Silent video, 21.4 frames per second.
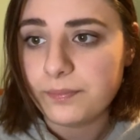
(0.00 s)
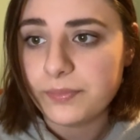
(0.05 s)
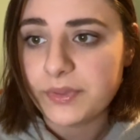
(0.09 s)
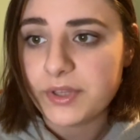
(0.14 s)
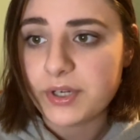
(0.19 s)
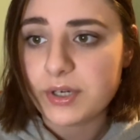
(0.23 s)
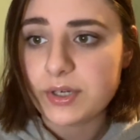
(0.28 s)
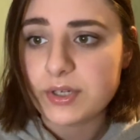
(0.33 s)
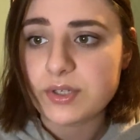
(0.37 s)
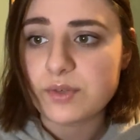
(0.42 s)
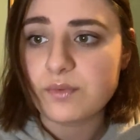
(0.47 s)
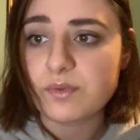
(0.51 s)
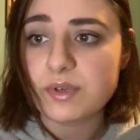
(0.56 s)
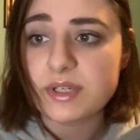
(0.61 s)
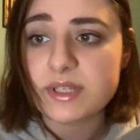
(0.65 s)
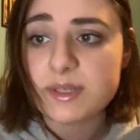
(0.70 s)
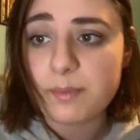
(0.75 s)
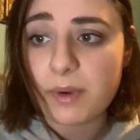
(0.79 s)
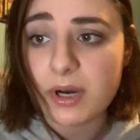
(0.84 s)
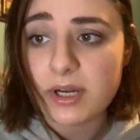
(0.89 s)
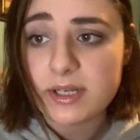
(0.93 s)
There's
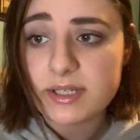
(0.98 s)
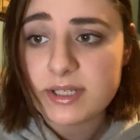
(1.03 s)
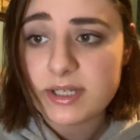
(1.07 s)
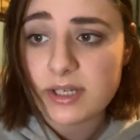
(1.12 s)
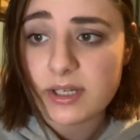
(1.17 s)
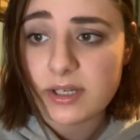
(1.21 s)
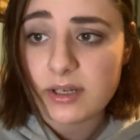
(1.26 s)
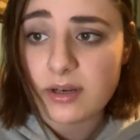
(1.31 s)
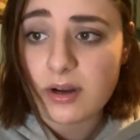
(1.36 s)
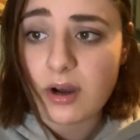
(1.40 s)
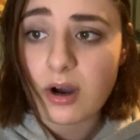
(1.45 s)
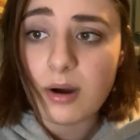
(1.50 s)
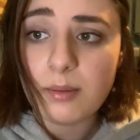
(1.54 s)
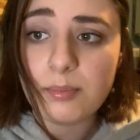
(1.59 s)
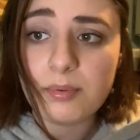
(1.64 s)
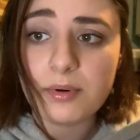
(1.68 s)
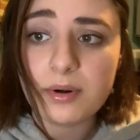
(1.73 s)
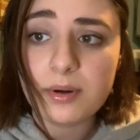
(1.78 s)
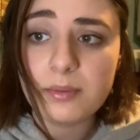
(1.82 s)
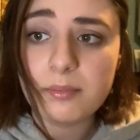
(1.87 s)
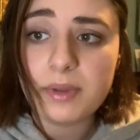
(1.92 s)
respondent and
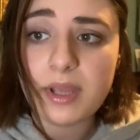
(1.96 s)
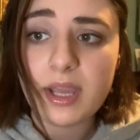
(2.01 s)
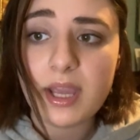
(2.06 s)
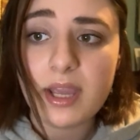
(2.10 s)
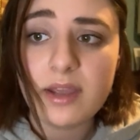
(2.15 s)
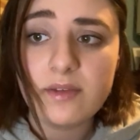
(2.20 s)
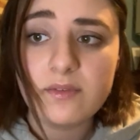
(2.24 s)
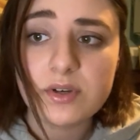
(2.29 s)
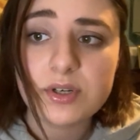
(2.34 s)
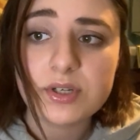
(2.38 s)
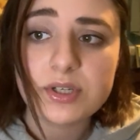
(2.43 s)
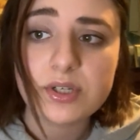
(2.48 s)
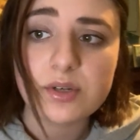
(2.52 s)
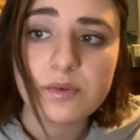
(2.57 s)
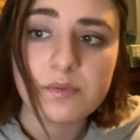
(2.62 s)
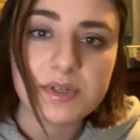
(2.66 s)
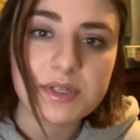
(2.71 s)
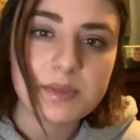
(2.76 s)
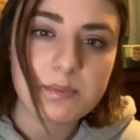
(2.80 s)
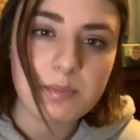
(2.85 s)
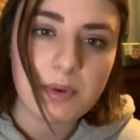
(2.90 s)
operant behavior. So
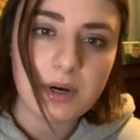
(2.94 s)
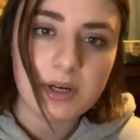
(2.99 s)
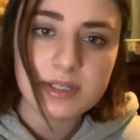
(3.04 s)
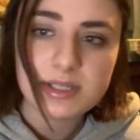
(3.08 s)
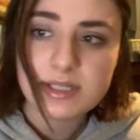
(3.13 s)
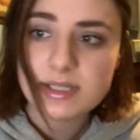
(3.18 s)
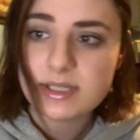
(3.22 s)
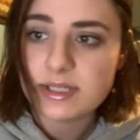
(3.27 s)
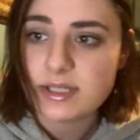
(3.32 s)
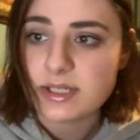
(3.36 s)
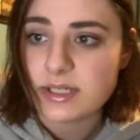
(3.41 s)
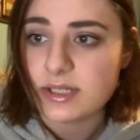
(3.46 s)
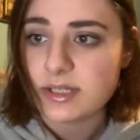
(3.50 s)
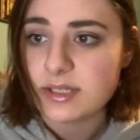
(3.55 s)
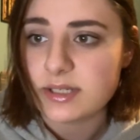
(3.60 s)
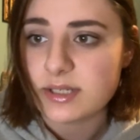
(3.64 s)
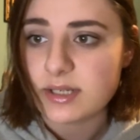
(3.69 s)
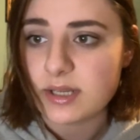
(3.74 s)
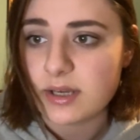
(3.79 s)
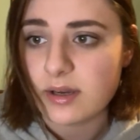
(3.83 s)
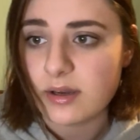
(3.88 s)
respondent
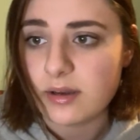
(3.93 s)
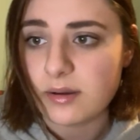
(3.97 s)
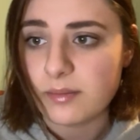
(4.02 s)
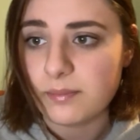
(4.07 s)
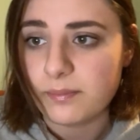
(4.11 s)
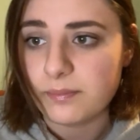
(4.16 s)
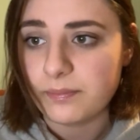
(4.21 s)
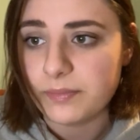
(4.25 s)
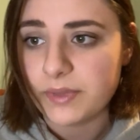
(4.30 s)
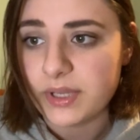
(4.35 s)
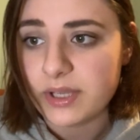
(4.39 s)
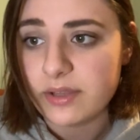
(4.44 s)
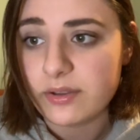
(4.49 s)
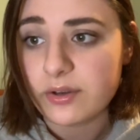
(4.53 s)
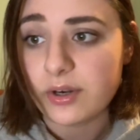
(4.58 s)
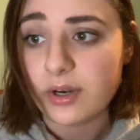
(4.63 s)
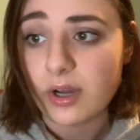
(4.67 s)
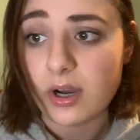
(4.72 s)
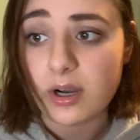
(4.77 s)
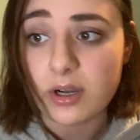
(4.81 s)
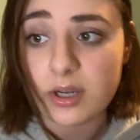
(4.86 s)
is either
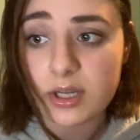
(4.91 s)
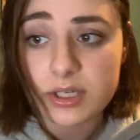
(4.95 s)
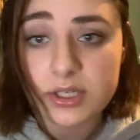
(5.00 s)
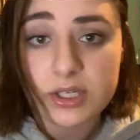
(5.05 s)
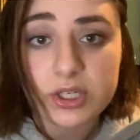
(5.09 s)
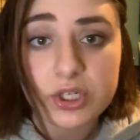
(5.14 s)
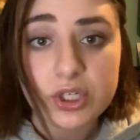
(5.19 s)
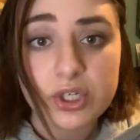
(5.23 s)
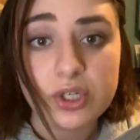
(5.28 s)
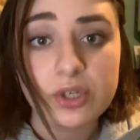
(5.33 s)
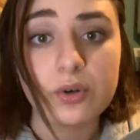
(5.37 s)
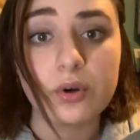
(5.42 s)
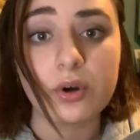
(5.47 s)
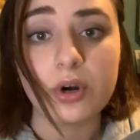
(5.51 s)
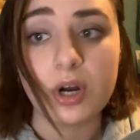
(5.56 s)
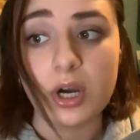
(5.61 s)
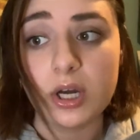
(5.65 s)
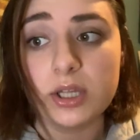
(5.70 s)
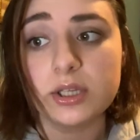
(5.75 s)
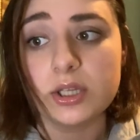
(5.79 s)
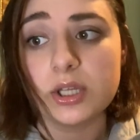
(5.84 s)
an unconditioned or
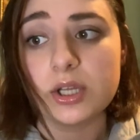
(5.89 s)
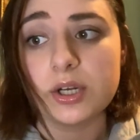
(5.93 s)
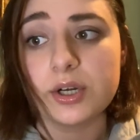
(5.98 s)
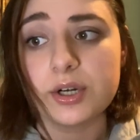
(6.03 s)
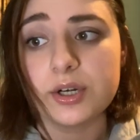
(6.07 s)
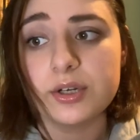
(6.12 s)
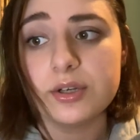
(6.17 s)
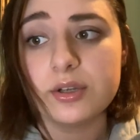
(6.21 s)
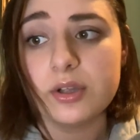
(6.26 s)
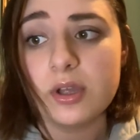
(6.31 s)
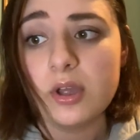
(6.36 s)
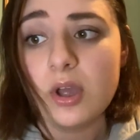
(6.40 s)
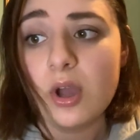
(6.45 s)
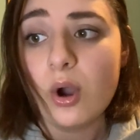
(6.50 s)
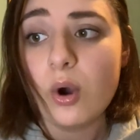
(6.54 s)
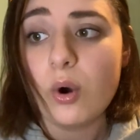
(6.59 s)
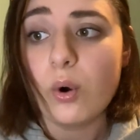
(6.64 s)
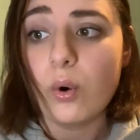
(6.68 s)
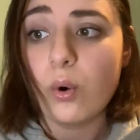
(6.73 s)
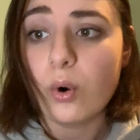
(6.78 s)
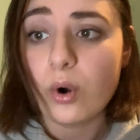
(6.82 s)
unlearned,
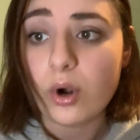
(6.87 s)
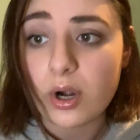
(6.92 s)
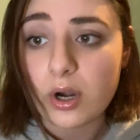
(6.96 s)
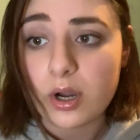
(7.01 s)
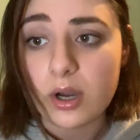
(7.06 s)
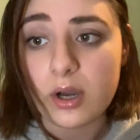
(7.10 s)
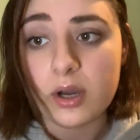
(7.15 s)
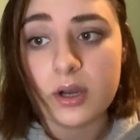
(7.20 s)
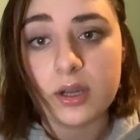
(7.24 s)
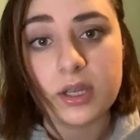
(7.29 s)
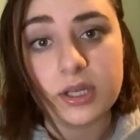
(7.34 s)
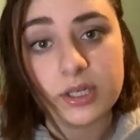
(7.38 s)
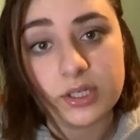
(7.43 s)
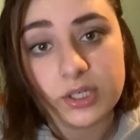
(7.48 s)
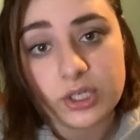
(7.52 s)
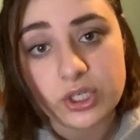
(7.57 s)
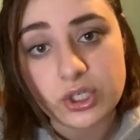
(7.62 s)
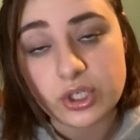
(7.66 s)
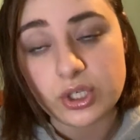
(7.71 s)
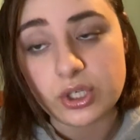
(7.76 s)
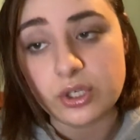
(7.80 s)
or a
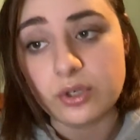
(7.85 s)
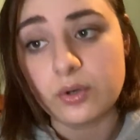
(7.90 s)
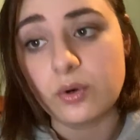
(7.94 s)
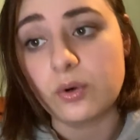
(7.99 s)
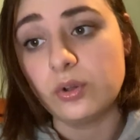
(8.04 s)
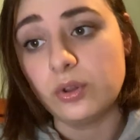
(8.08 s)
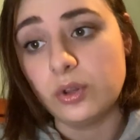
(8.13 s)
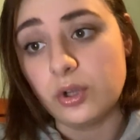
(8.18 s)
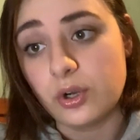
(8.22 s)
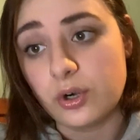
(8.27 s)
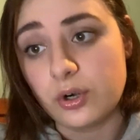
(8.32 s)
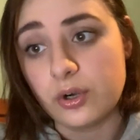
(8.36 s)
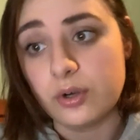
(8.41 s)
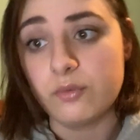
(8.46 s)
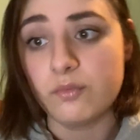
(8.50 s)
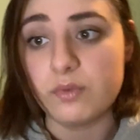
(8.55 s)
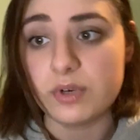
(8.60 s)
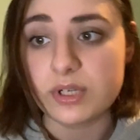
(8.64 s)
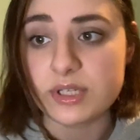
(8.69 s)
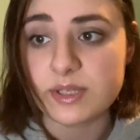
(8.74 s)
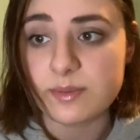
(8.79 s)
conditioned or learned
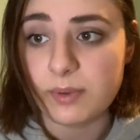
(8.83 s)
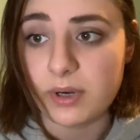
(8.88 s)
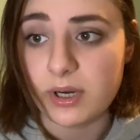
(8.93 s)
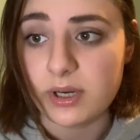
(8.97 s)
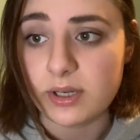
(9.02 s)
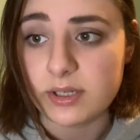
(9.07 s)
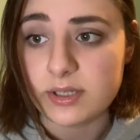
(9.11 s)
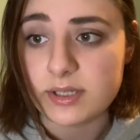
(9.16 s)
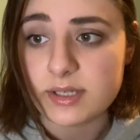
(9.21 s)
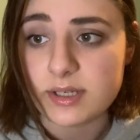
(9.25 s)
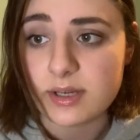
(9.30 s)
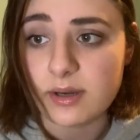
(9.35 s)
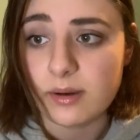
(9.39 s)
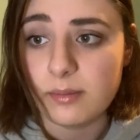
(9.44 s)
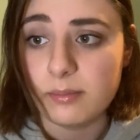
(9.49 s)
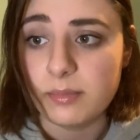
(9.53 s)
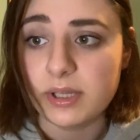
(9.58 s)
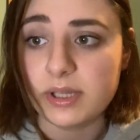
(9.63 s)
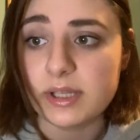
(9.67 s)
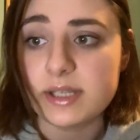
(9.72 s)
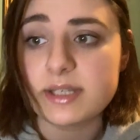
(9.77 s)
response
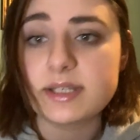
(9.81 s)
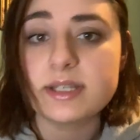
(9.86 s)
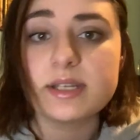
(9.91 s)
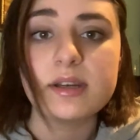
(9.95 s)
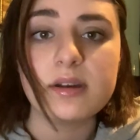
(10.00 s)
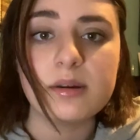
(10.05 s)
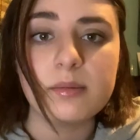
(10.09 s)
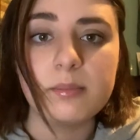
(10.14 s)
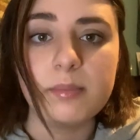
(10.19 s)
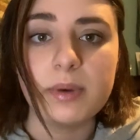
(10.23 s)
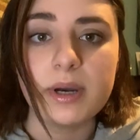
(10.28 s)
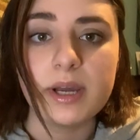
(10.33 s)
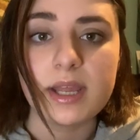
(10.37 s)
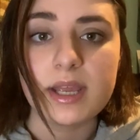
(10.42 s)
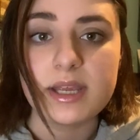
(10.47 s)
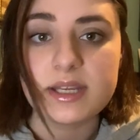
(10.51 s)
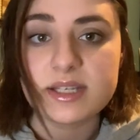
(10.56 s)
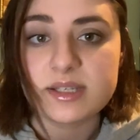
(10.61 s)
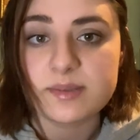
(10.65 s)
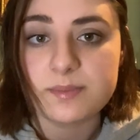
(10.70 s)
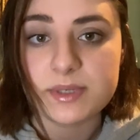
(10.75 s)
elicited by
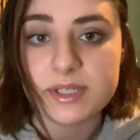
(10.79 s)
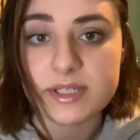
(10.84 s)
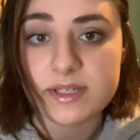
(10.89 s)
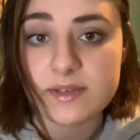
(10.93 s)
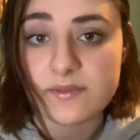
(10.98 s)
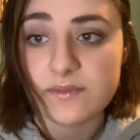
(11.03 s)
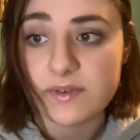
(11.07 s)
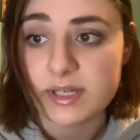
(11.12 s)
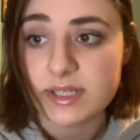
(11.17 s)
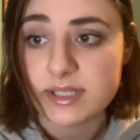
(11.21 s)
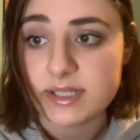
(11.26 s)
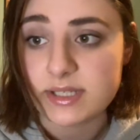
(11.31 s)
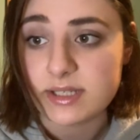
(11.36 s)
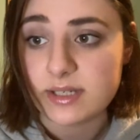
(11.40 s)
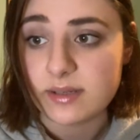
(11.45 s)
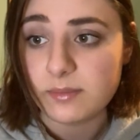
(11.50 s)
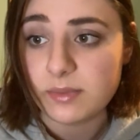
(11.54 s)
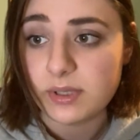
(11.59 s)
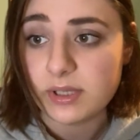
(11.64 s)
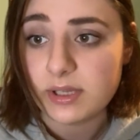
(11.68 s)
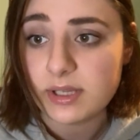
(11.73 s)
a specific
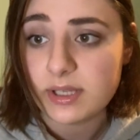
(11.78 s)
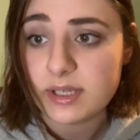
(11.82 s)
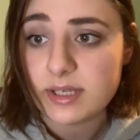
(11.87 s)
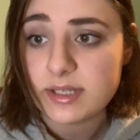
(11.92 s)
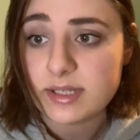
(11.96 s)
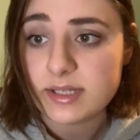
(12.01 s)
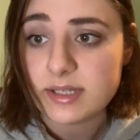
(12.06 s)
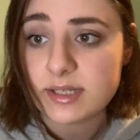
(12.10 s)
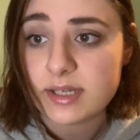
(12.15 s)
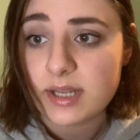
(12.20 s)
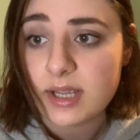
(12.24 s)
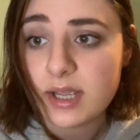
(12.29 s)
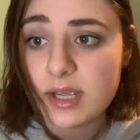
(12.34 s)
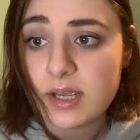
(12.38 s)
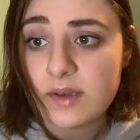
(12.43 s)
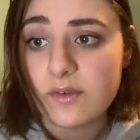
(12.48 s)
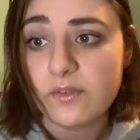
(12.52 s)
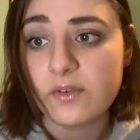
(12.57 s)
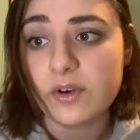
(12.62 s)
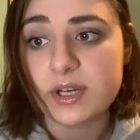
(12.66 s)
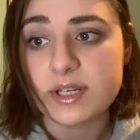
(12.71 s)
stimulus.
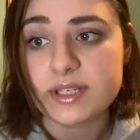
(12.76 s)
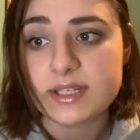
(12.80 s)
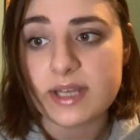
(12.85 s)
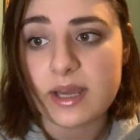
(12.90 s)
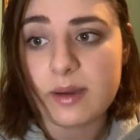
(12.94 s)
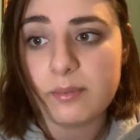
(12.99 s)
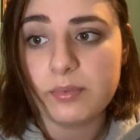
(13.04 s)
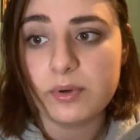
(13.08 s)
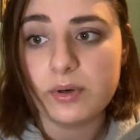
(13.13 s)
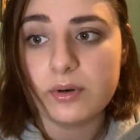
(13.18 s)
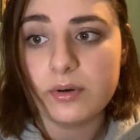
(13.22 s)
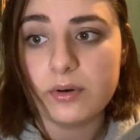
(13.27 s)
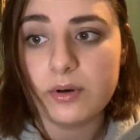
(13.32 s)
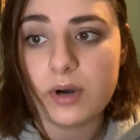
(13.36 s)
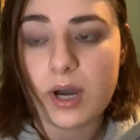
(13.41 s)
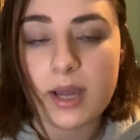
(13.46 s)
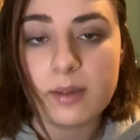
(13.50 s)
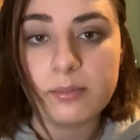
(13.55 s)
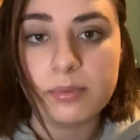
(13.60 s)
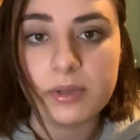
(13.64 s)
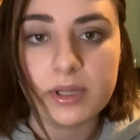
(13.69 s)
For example,
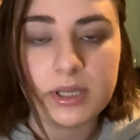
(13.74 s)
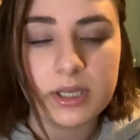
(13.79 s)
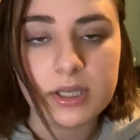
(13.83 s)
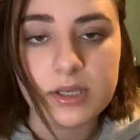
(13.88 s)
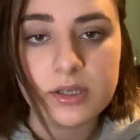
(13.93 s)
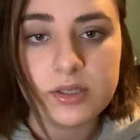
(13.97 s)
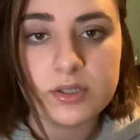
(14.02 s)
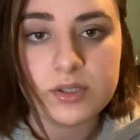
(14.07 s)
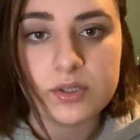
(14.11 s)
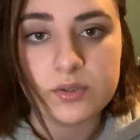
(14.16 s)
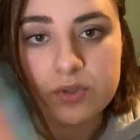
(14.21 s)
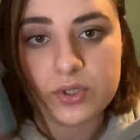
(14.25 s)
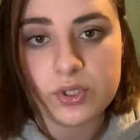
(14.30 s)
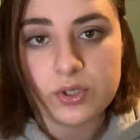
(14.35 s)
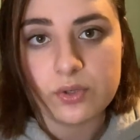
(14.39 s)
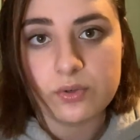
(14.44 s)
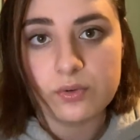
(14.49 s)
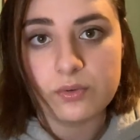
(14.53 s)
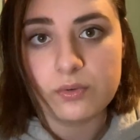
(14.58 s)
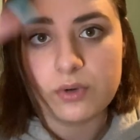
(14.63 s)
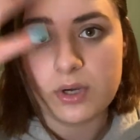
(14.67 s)
eye blinking due
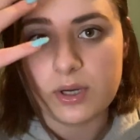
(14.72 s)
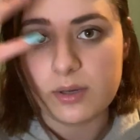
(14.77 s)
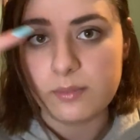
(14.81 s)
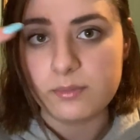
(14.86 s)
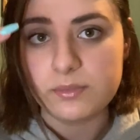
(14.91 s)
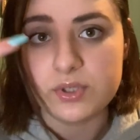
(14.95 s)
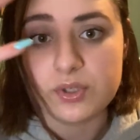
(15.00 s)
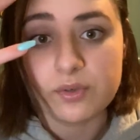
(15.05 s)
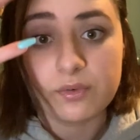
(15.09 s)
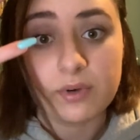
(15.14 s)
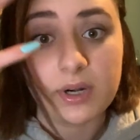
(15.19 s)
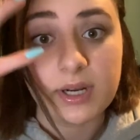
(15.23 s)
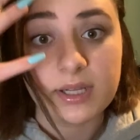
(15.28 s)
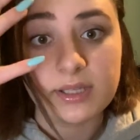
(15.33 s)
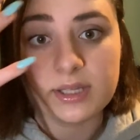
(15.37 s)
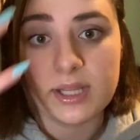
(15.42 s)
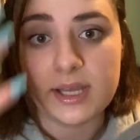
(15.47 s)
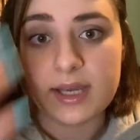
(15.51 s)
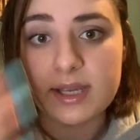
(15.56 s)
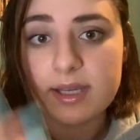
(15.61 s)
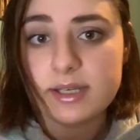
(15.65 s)
to direct
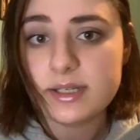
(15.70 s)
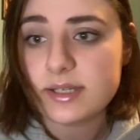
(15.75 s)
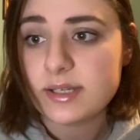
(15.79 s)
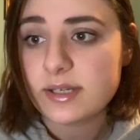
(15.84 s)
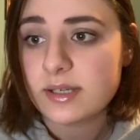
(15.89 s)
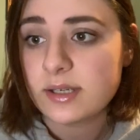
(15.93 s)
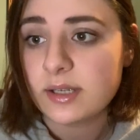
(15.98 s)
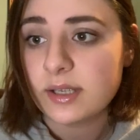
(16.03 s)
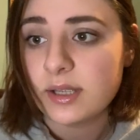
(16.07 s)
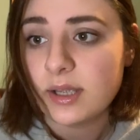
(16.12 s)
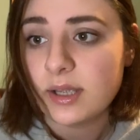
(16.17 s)
light.